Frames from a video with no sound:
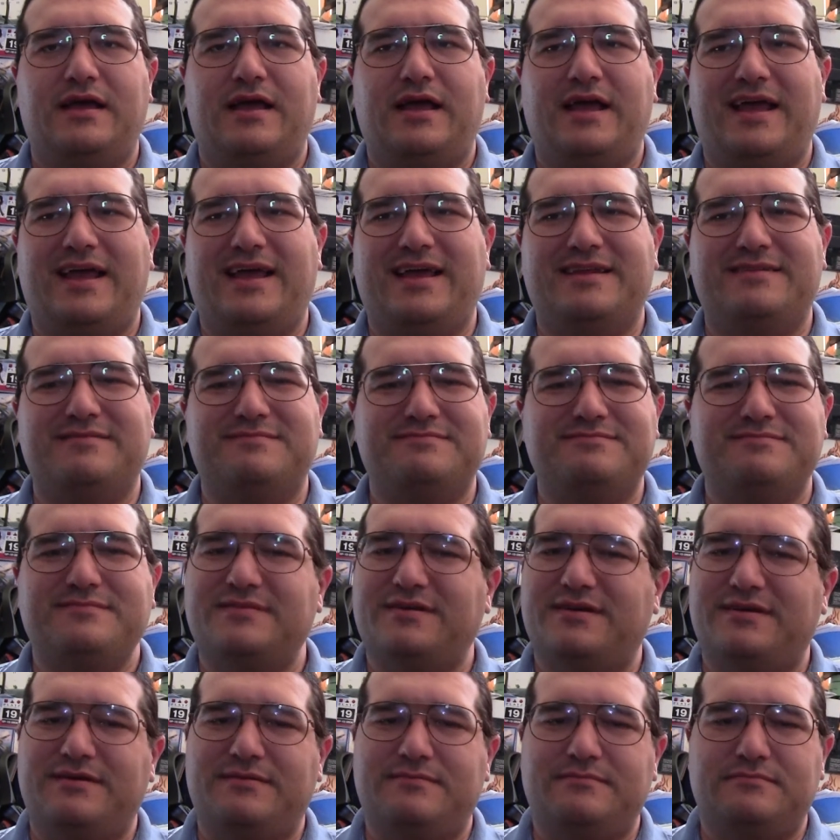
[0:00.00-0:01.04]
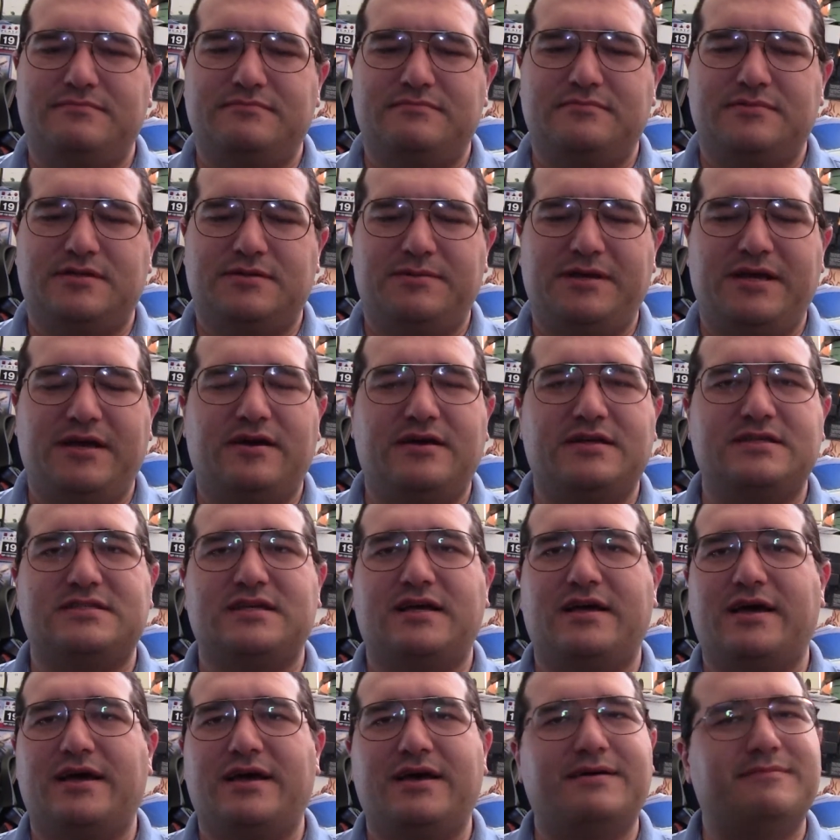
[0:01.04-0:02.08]
And to be honest,
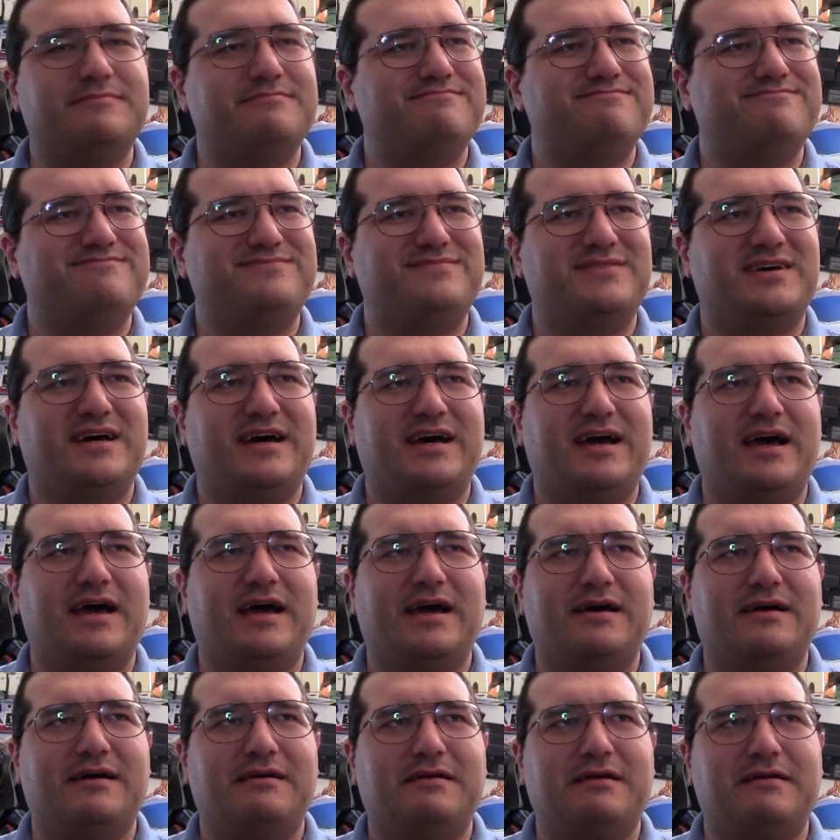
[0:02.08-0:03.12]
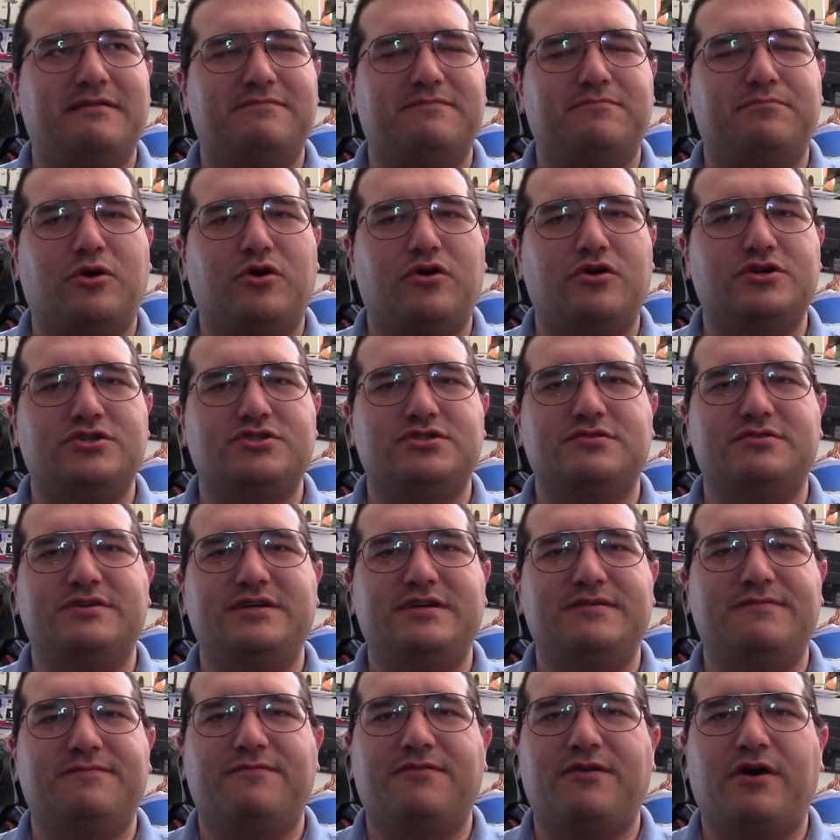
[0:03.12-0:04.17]
I've
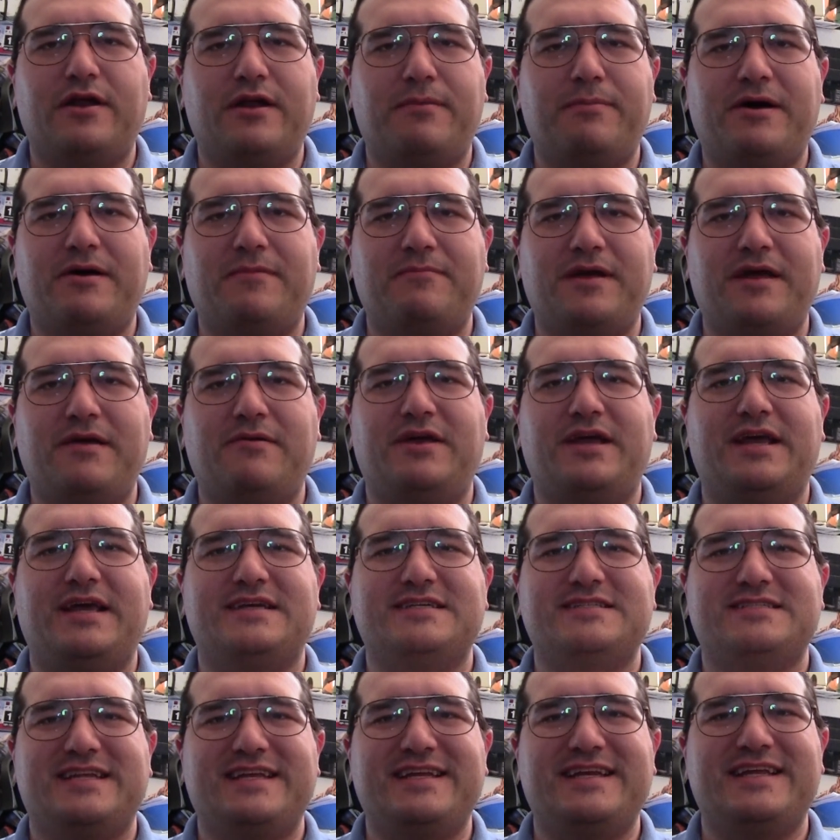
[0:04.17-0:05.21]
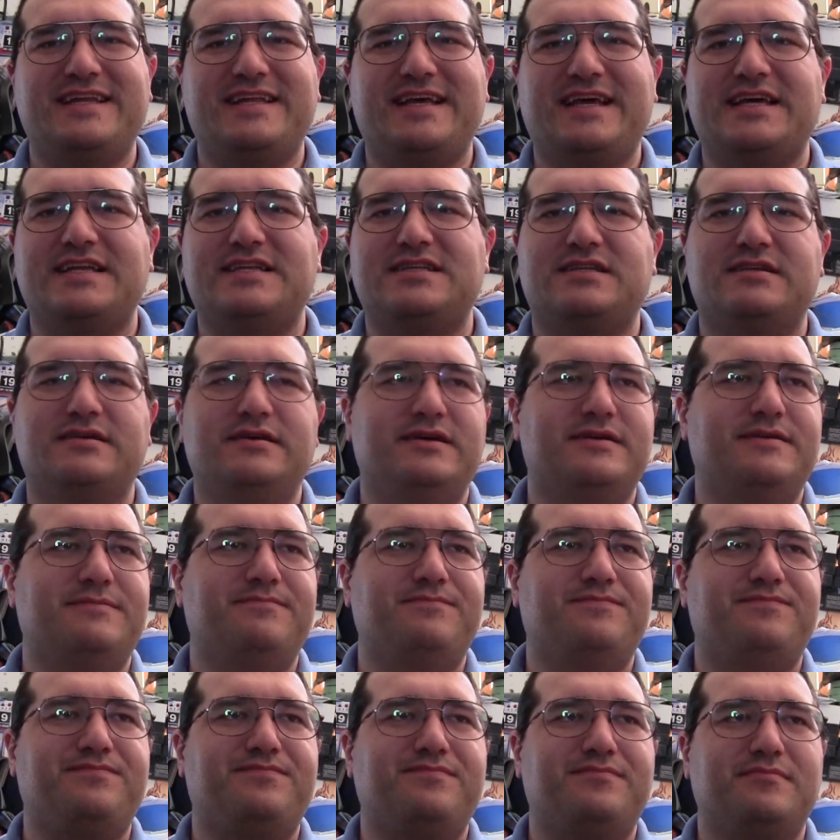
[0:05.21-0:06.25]
partially thought about maybe extending that to
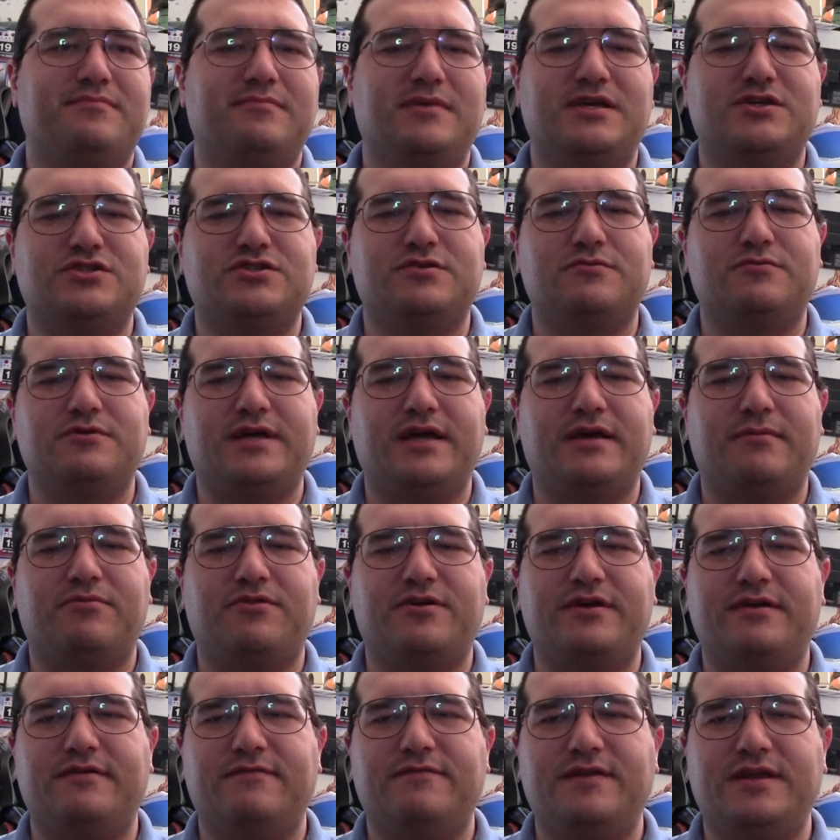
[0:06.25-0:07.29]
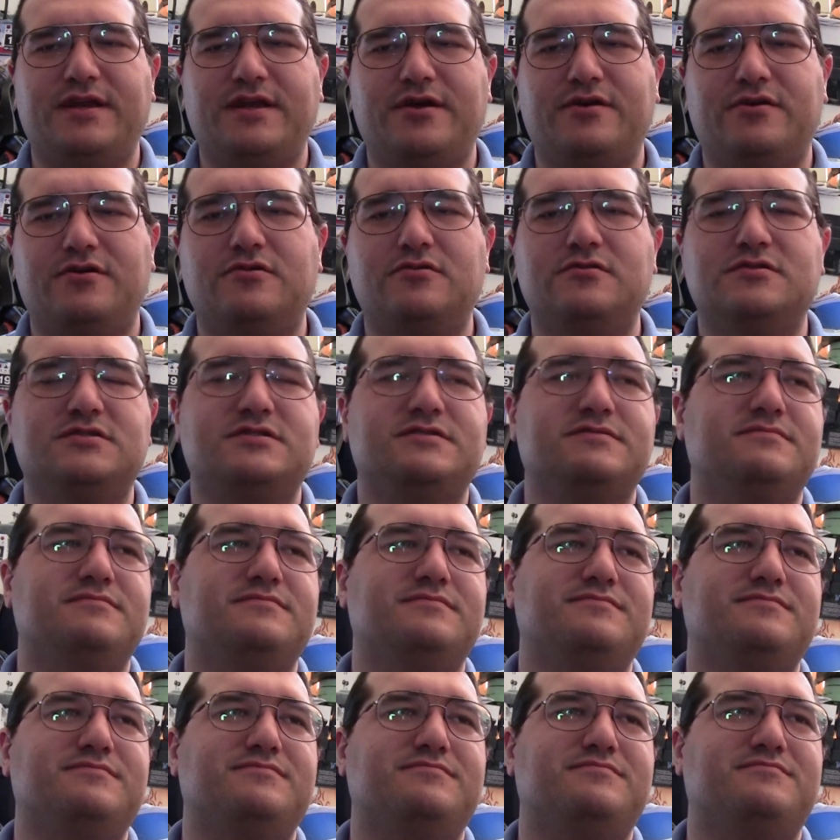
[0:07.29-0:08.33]
make sure we got plenty of videos,
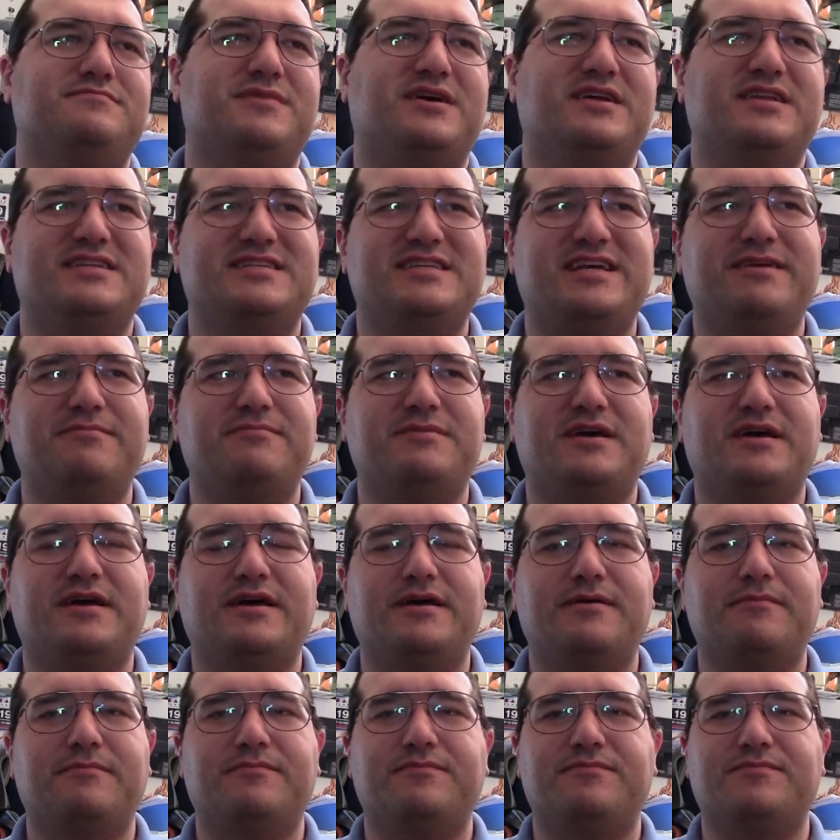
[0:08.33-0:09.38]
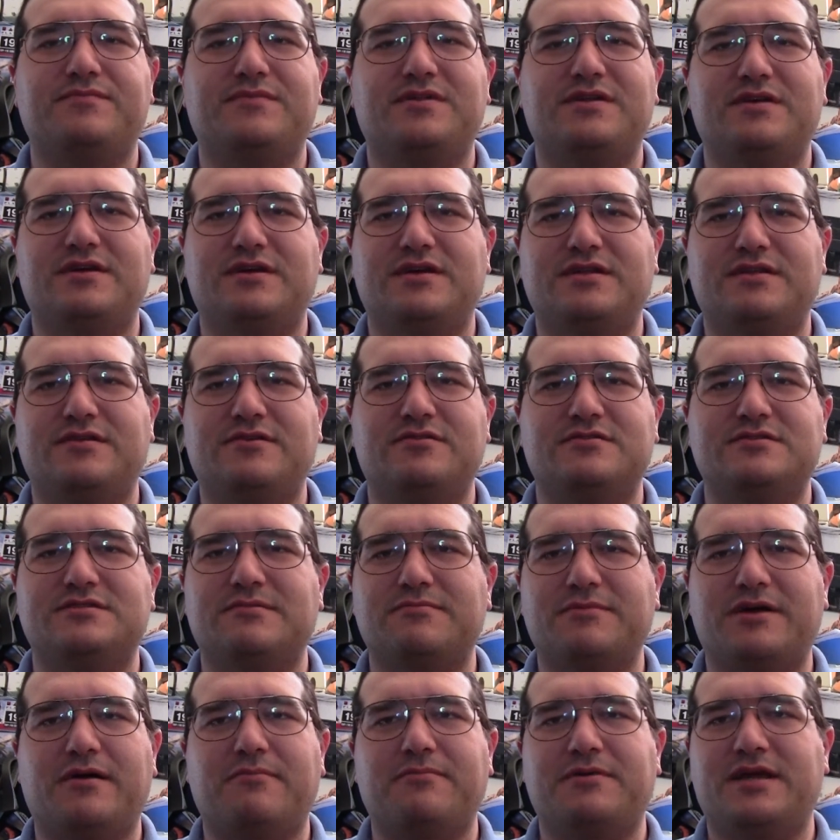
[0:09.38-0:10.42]
but at the same time, there's
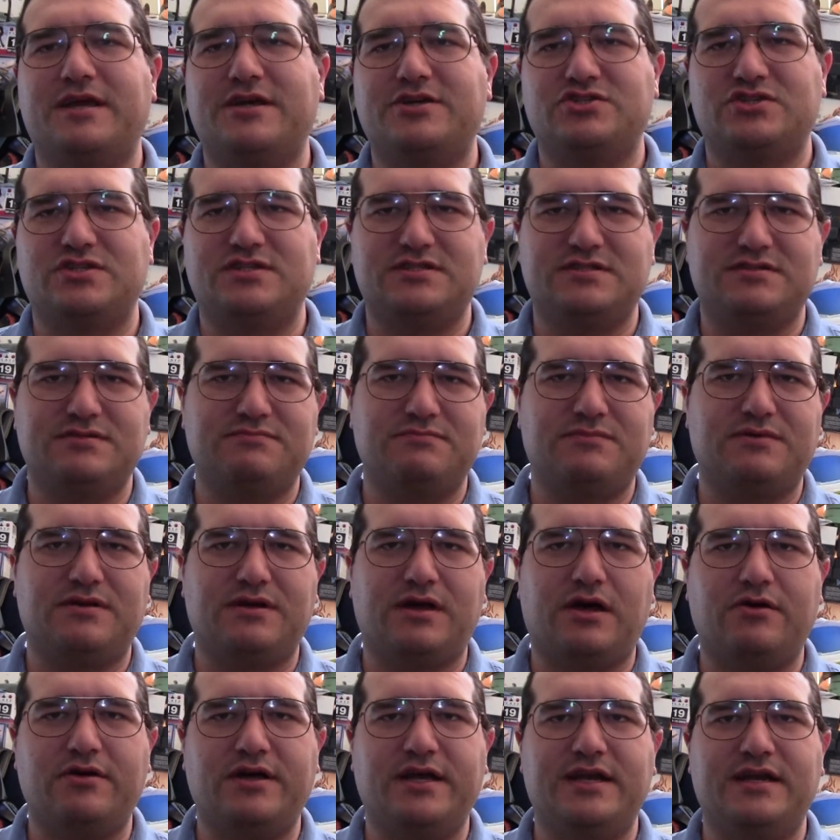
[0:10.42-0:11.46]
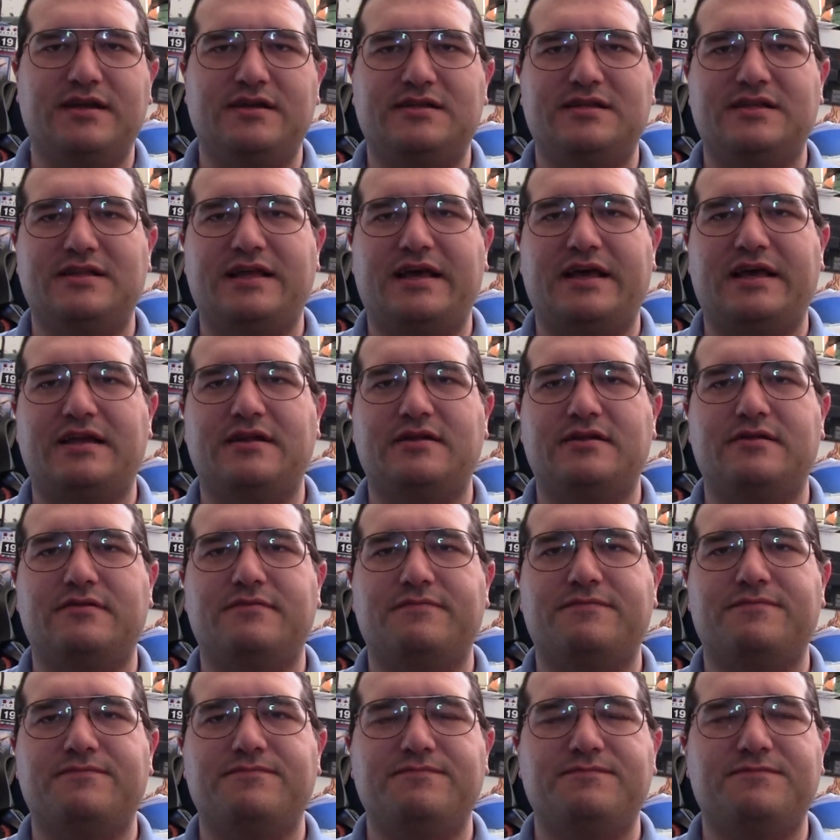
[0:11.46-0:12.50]
some complications. I'll get into that in
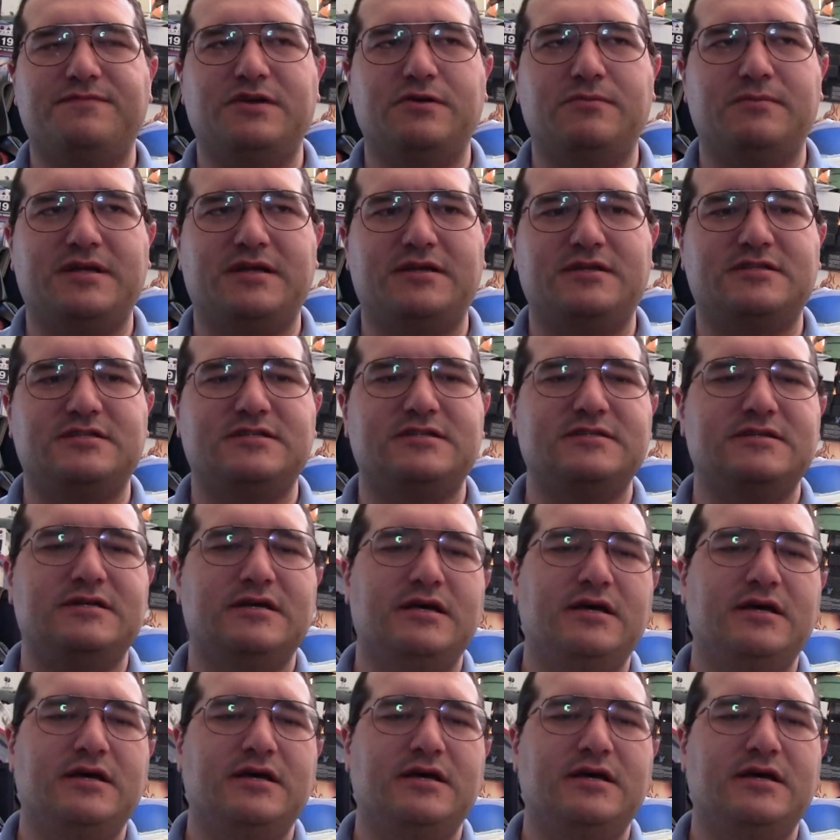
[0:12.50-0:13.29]
a few minutes.